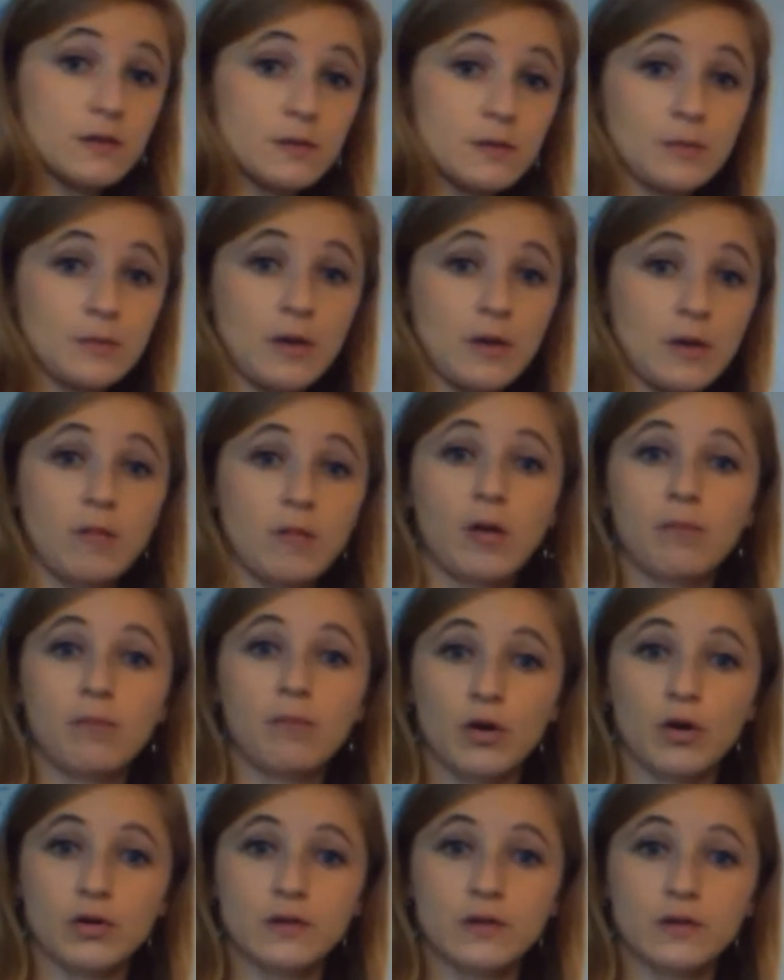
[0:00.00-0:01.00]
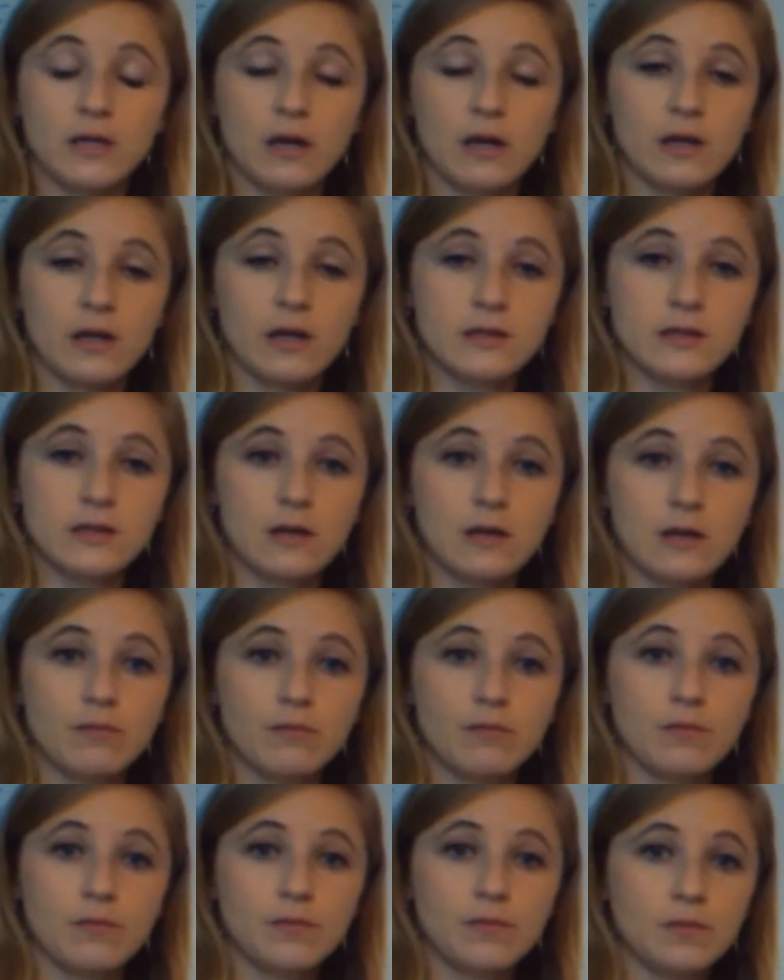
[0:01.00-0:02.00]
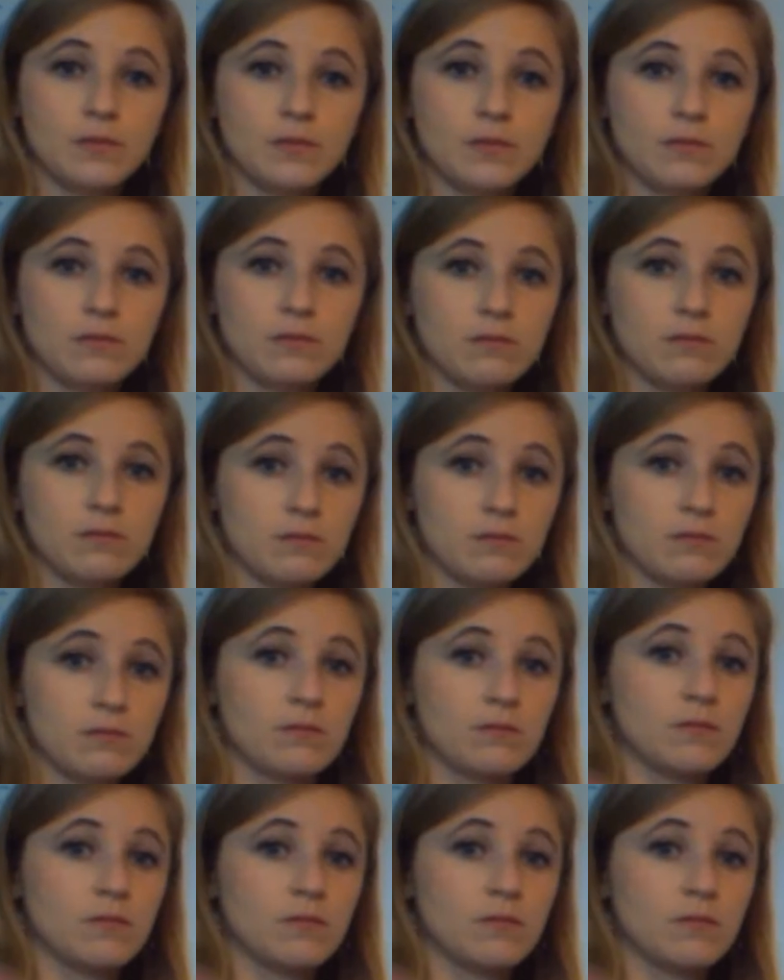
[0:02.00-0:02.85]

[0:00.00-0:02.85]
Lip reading: How many birds did I see? Yeah,